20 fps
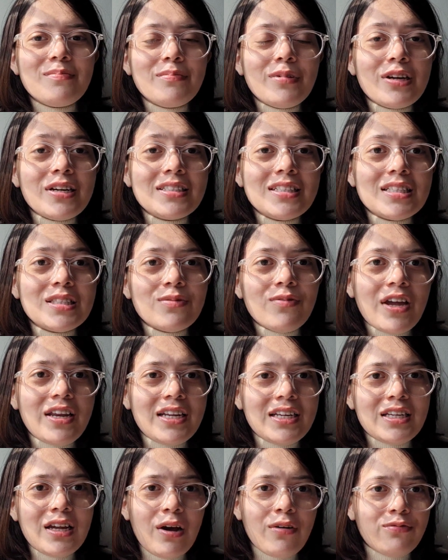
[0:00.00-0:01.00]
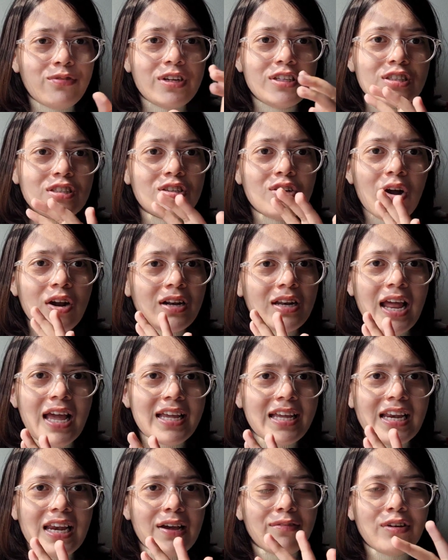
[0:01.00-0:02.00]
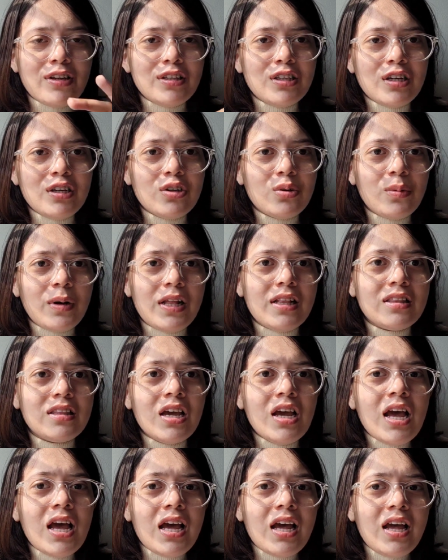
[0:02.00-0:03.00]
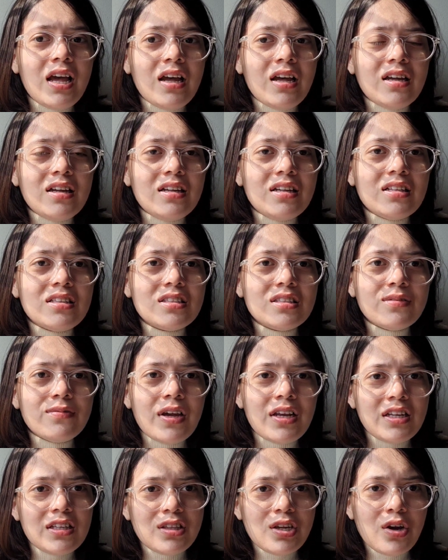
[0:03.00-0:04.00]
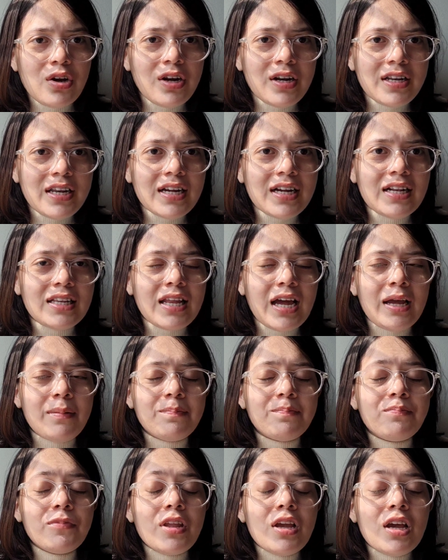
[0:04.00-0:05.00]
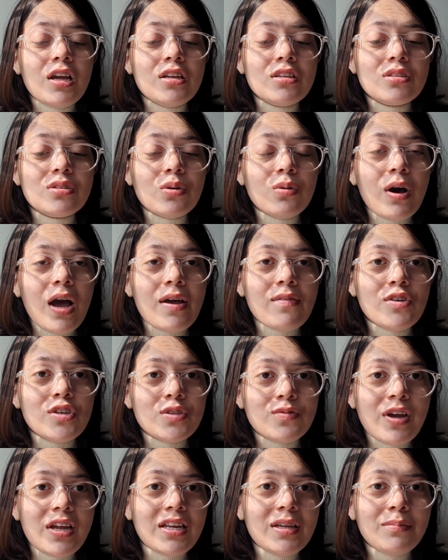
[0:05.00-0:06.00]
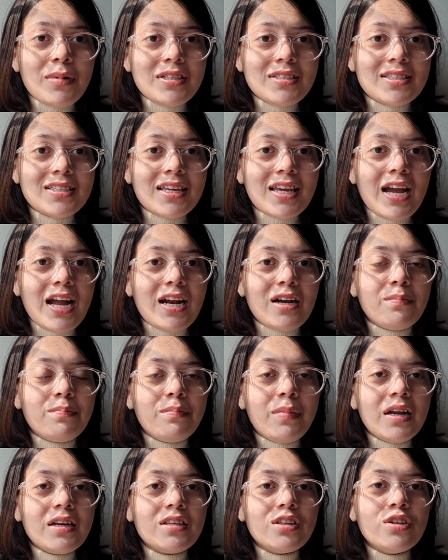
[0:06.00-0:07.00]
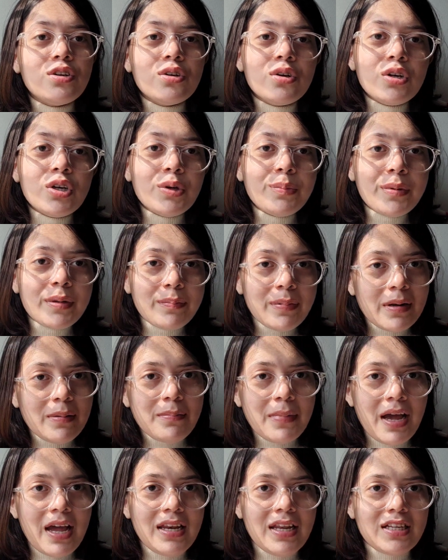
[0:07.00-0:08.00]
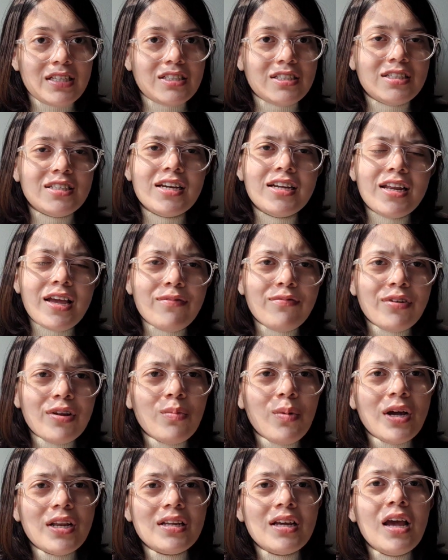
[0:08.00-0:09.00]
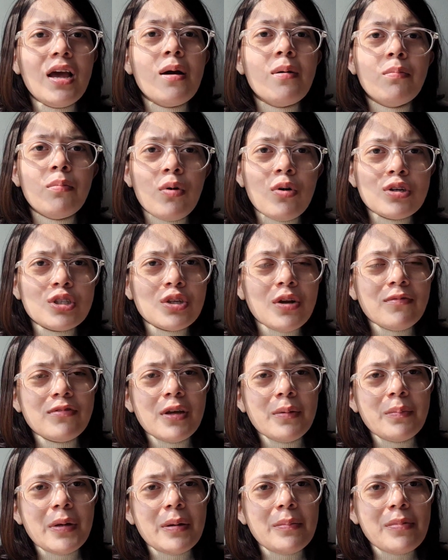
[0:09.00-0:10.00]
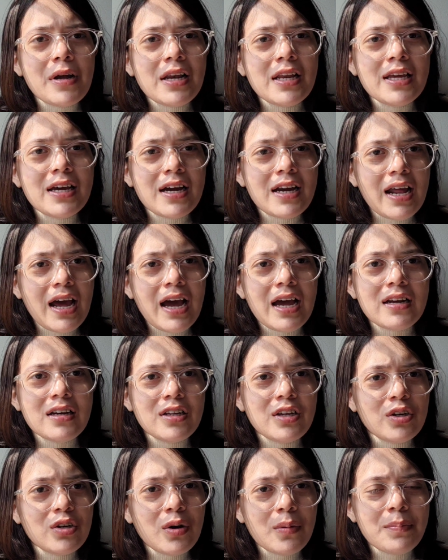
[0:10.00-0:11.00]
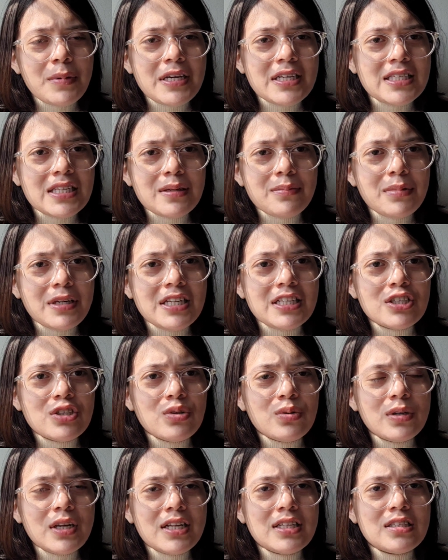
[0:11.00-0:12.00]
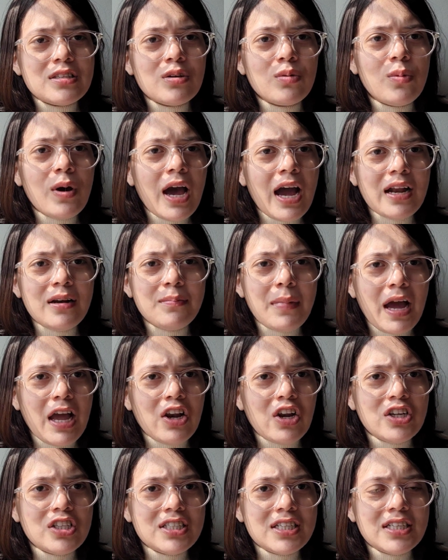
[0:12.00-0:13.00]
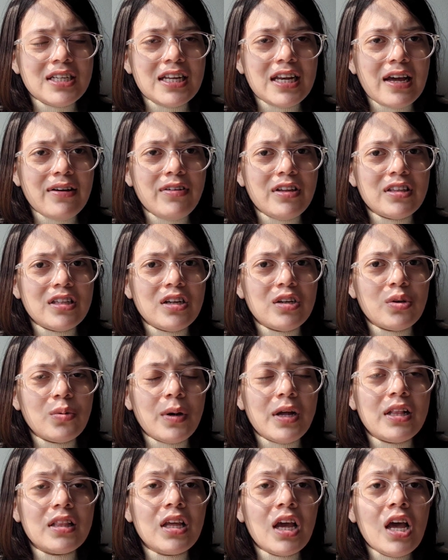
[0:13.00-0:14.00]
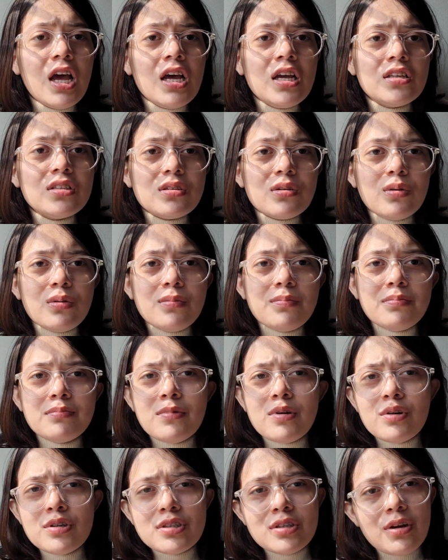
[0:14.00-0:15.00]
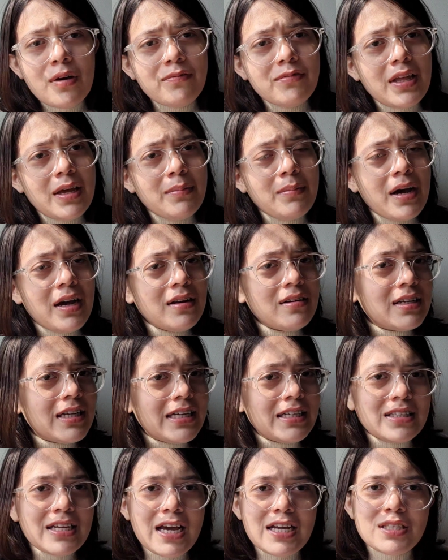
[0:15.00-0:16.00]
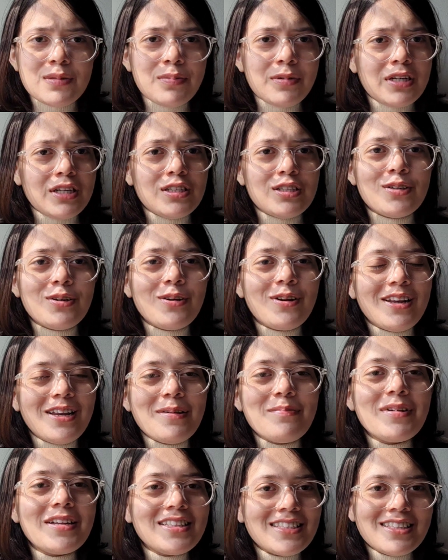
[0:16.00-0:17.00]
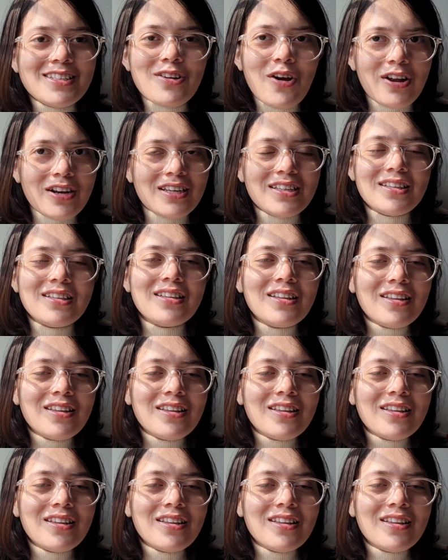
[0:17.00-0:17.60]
because it's very tough. It's not like 11th and 12th. It's very theoretical type. So I was very much scared, but you know, you people manage. Here everyone, most of the people here are, you know, PCB students who had biology in 11th and 12th. So most of them are NEET aspirants only, means not,